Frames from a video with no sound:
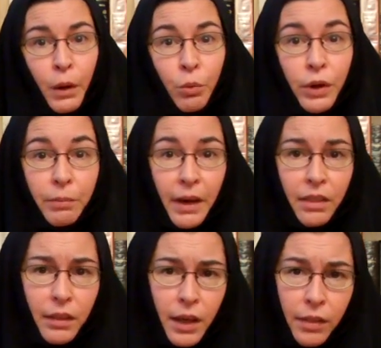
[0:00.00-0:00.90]
We
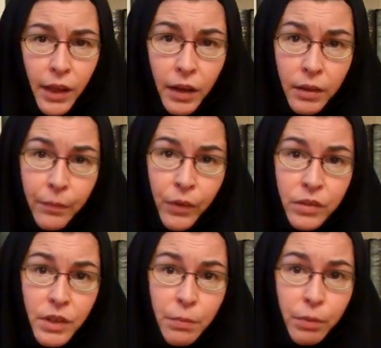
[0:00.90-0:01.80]
might think that
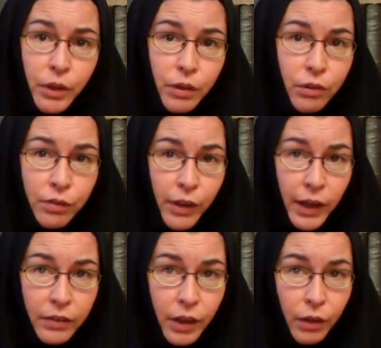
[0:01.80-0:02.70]
deeply
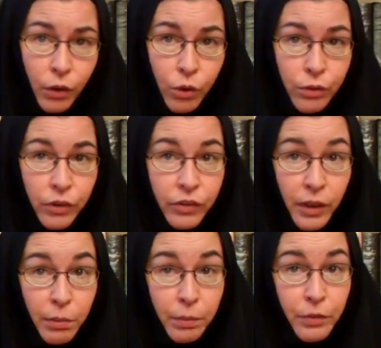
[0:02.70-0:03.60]
reflecting over
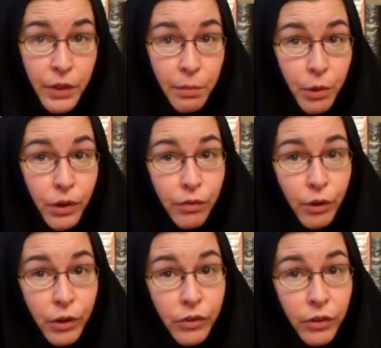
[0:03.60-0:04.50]
separate
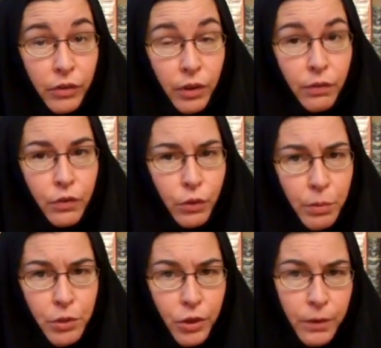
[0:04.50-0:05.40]
verses of
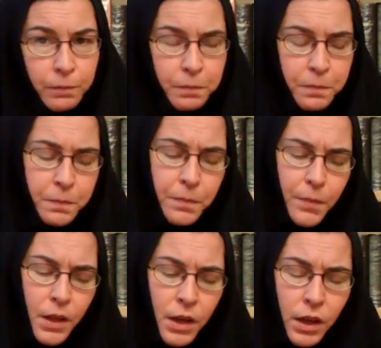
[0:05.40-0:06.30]
Scripture
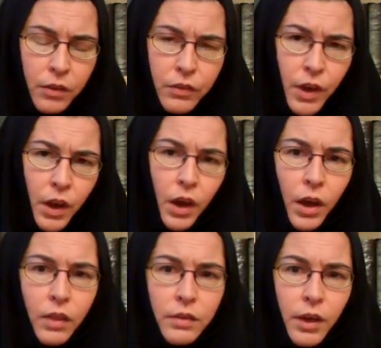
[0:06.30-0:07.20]
is
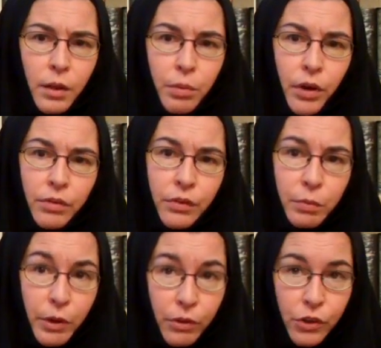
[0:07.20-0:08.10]
the type of
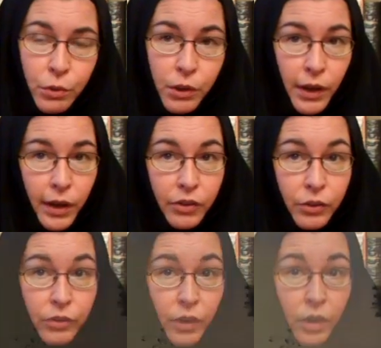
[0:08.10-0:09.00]
spiritual
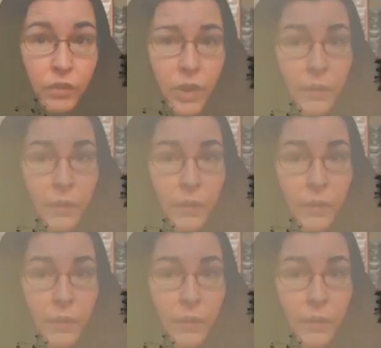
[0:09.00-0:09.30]
exercise